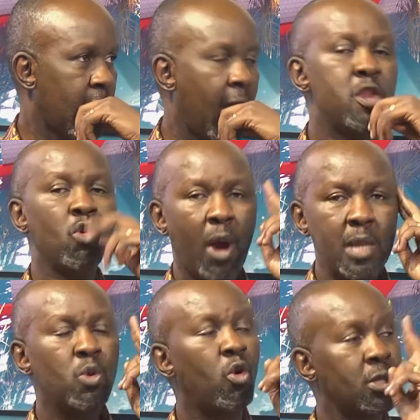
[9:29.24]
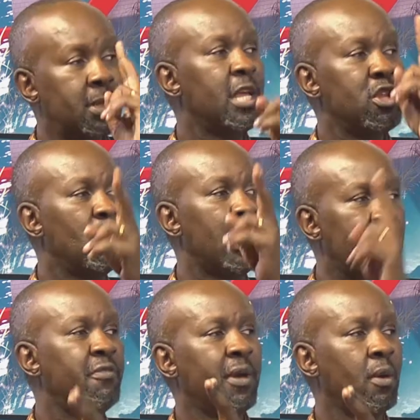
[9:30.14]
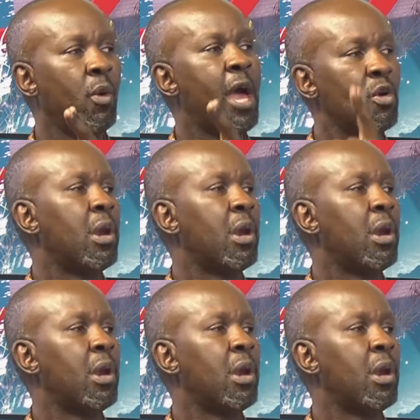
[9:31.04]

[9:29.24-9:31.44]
Yes, and you want to continue living where you